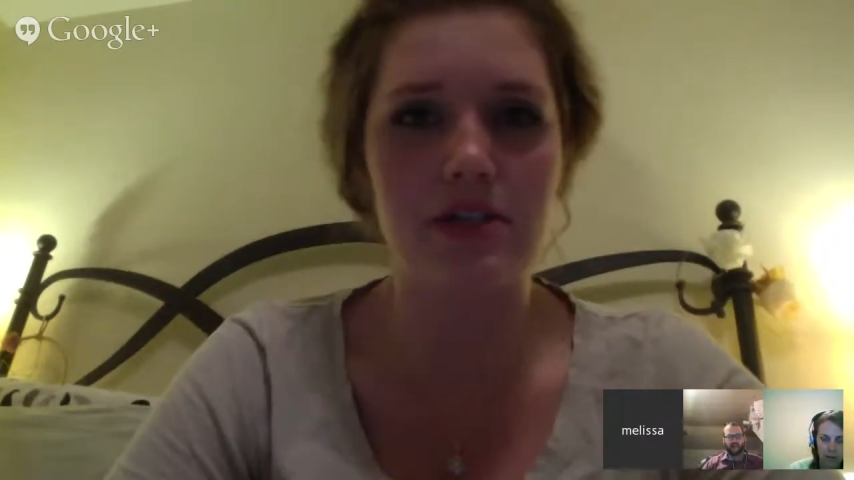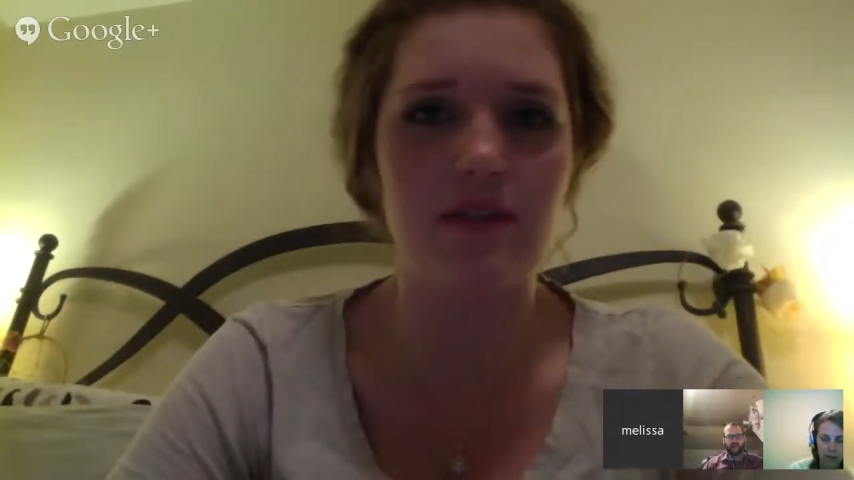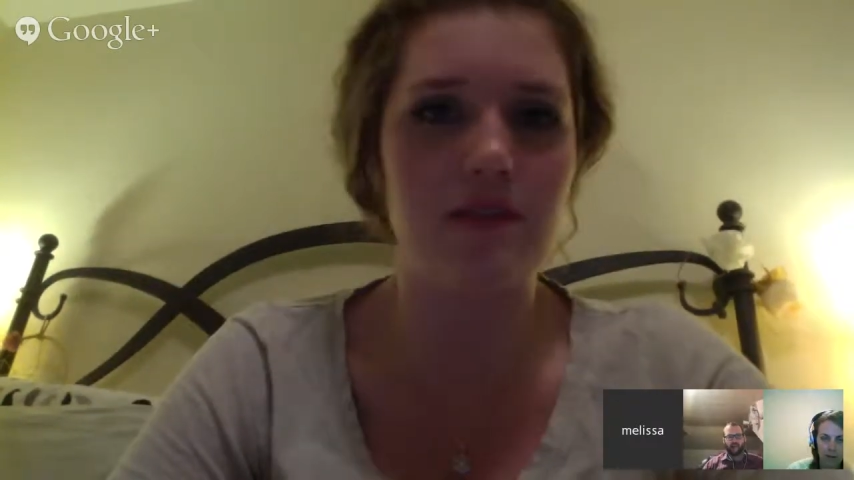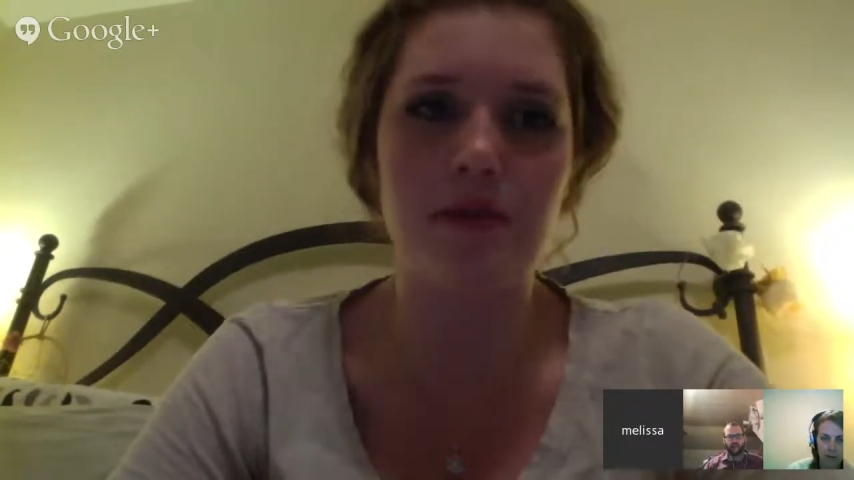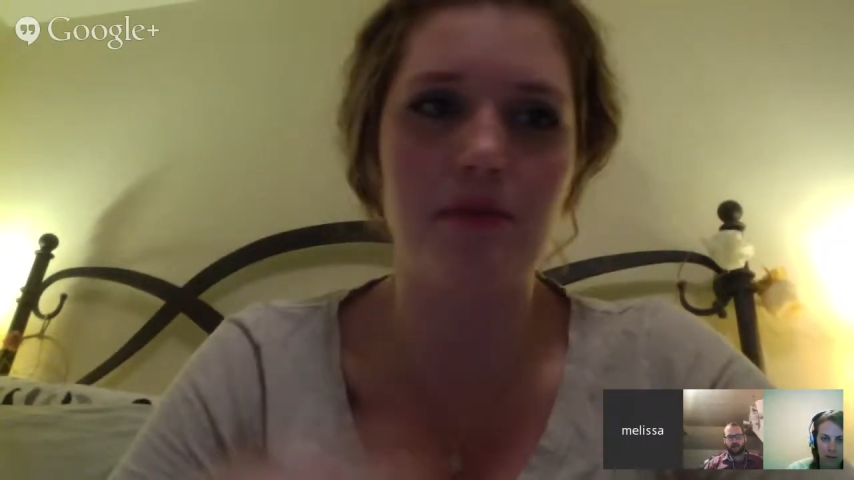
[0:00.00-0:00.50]
have
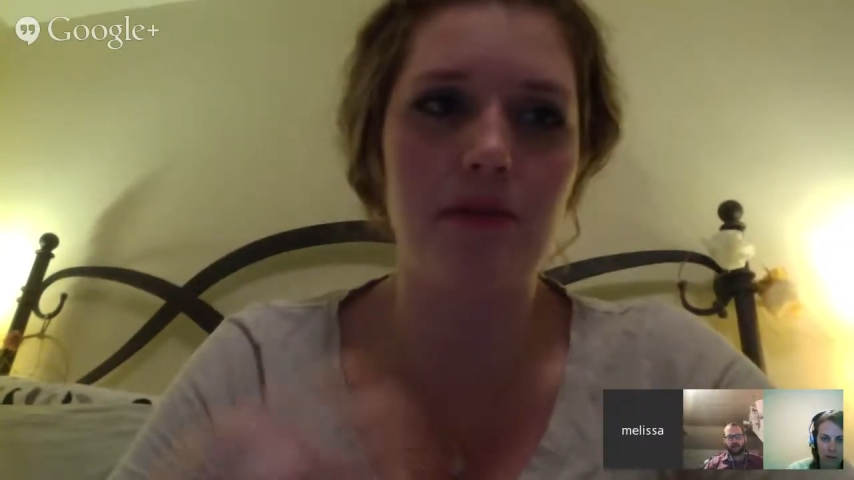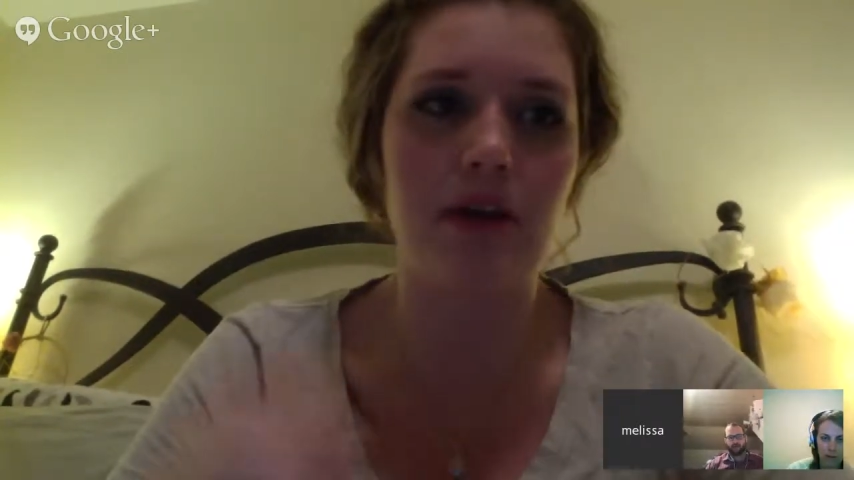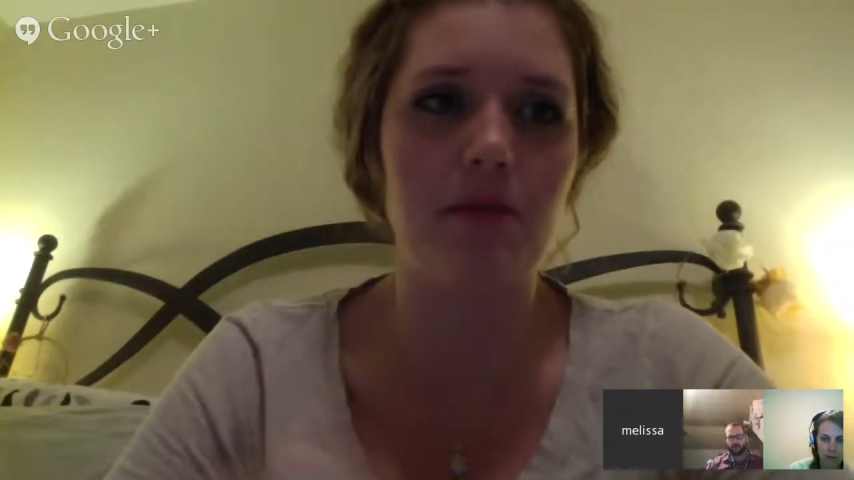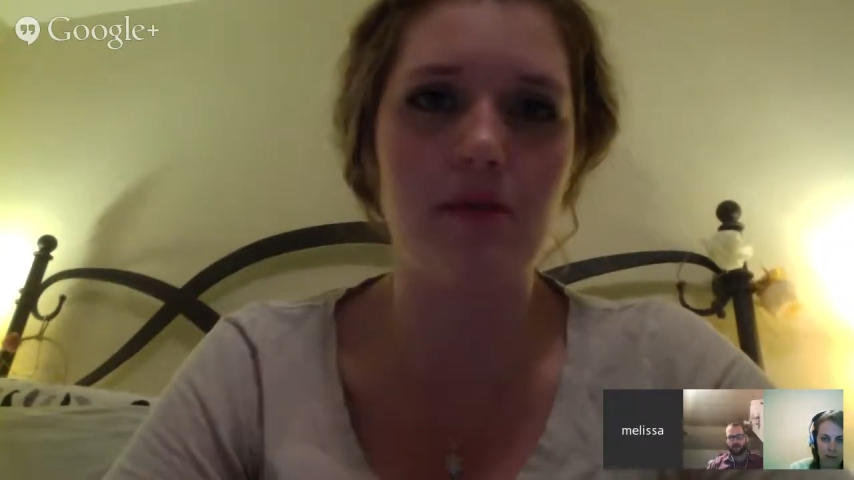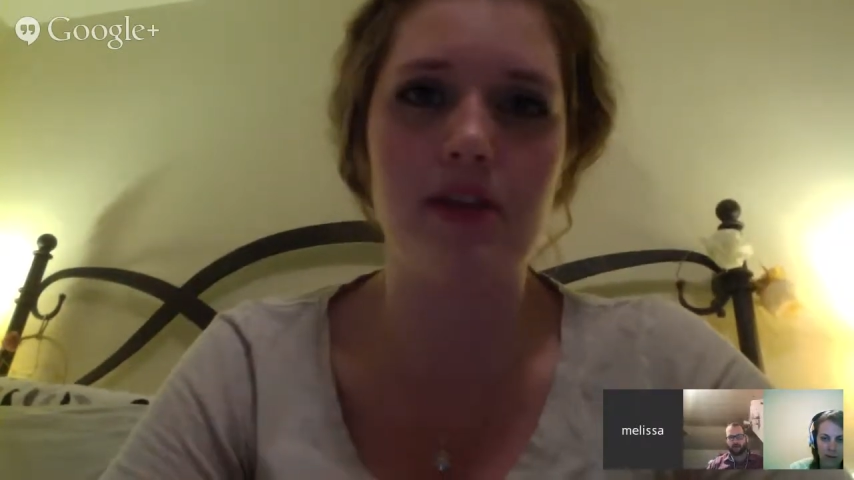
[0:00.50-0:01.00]
to meet
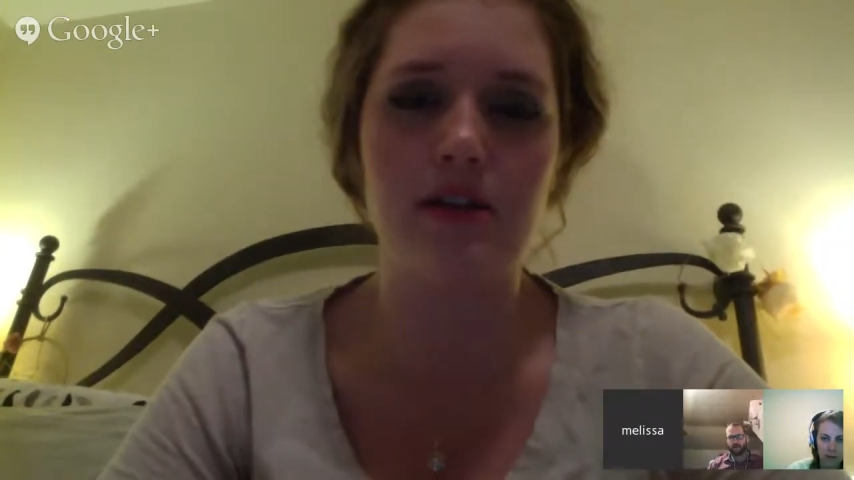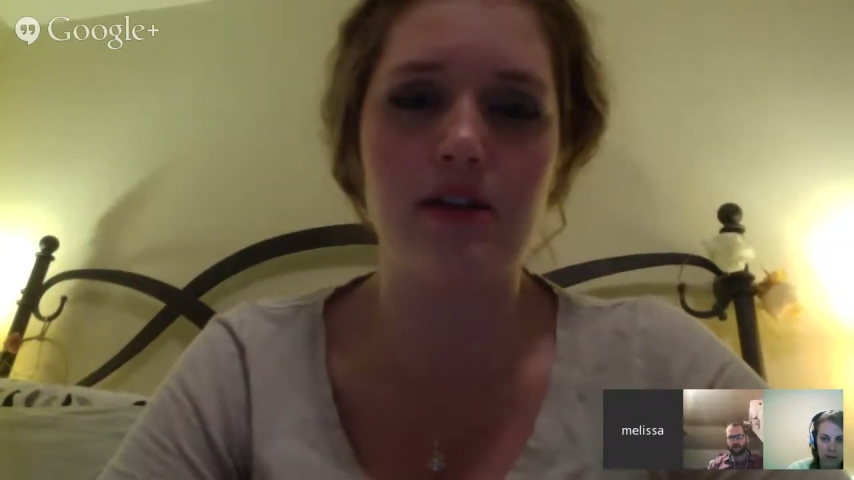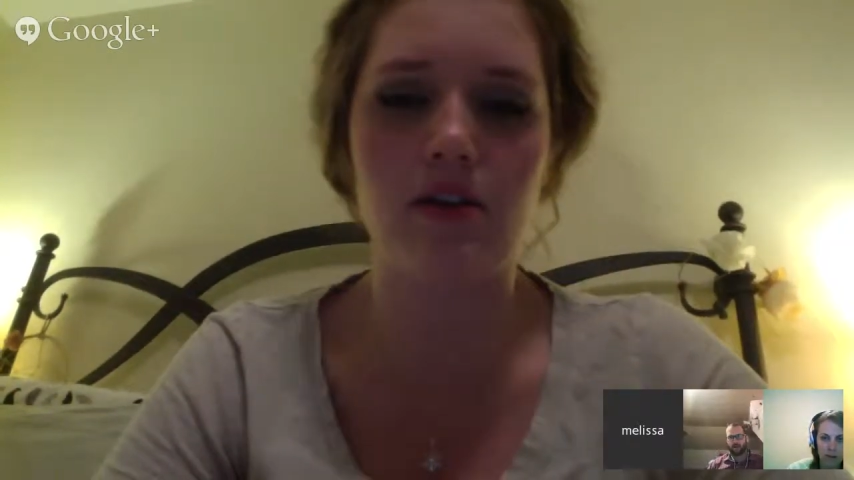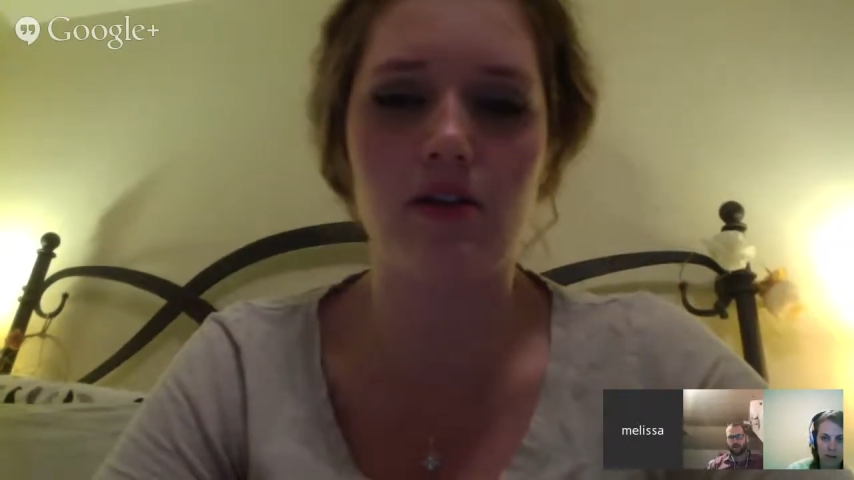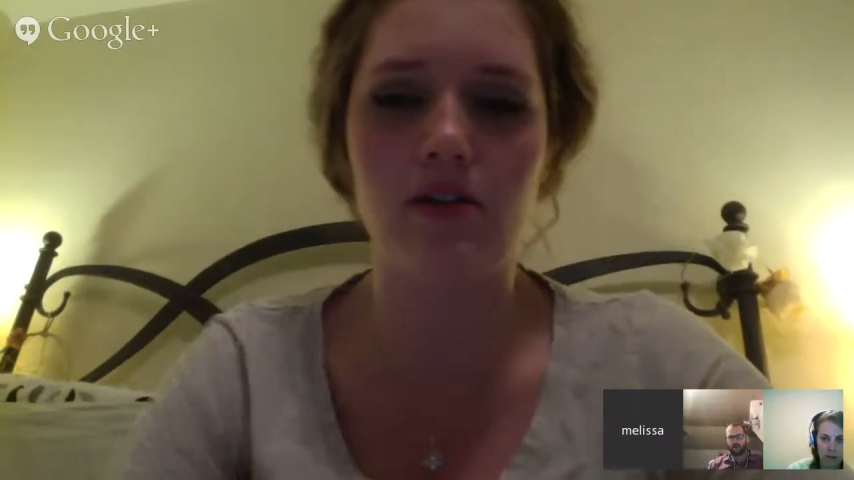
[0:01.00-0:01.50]
without me. So